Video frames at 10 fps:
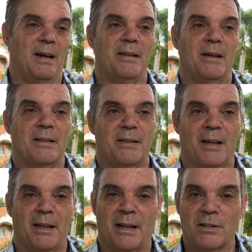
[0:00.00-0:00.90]
then
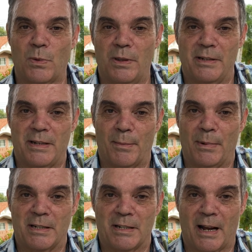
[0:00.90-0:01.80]
that's when the
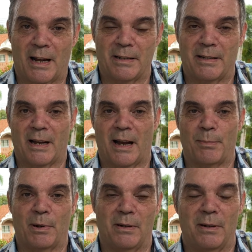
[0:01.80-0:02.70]
damage started to
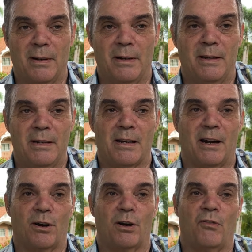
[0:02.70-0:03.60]
happen. Is
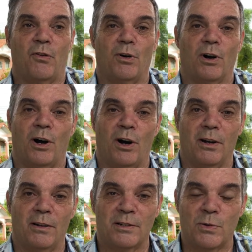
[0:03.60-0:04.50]
I got a phone
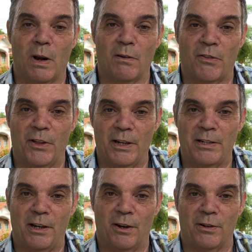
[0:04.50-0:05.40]
call at
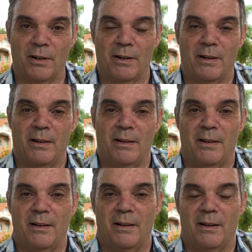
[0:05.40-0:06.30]
12:30
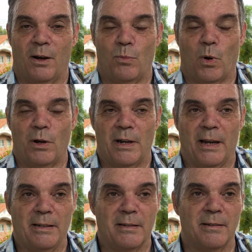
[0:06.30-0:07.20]
on one
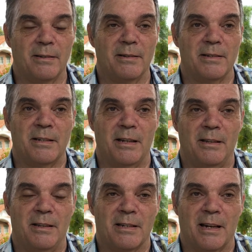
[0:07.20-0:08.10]
night,
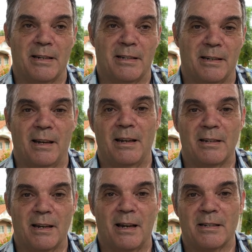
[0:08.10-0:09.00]
saying, this lad said,
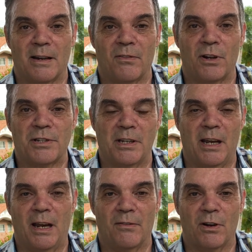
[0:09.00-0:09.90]
Les, I've lost
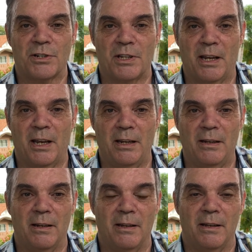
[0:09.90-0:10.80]
the
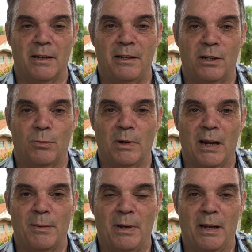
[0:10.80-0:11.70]
key, can you come and
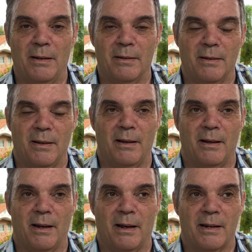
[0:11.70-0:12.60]
let me in?
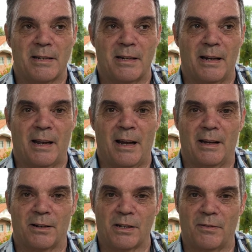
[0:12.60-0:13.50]
And I said, I
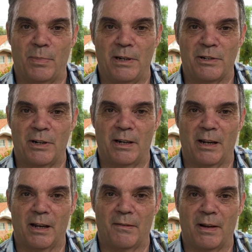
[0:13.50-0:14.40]
can't, because I've been
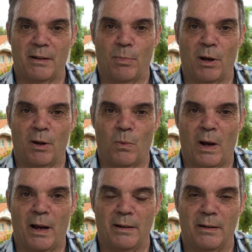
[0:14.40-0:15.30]
drinking, I've had a bottle of
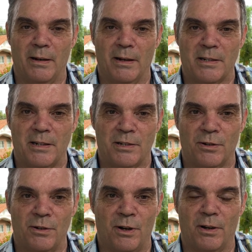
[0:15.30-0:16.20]
wine. And I said,
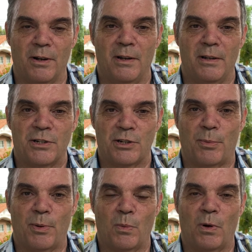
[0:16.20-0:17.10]
so no,
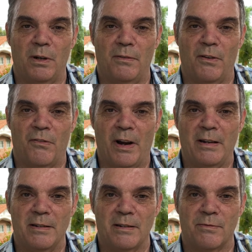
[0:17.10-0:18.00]
stop at one of your
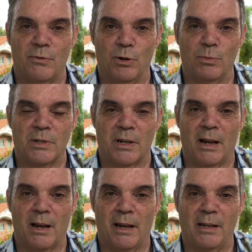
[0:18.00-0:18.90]
friend's rooms and
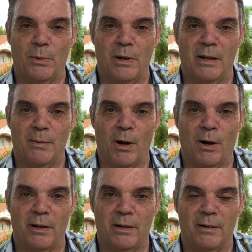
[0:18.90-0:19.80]
I'll let you in the
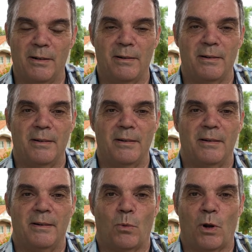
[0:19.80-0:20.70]
morning.
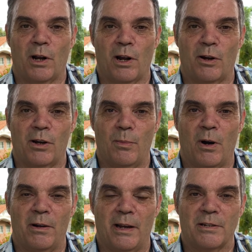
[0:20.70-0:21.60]
1 o'clock in the
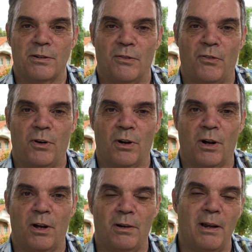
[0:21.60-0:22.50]
morning, gets another phone
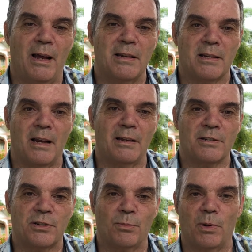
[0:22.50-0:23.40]
call,
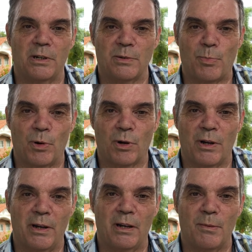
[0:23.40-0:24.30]
Les, somebody's
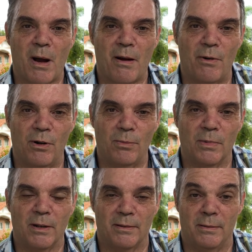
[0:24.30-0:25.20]
broken into my
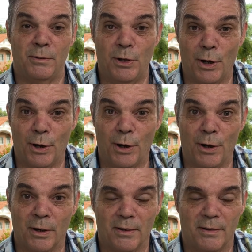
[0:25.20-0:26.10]
room. Duh.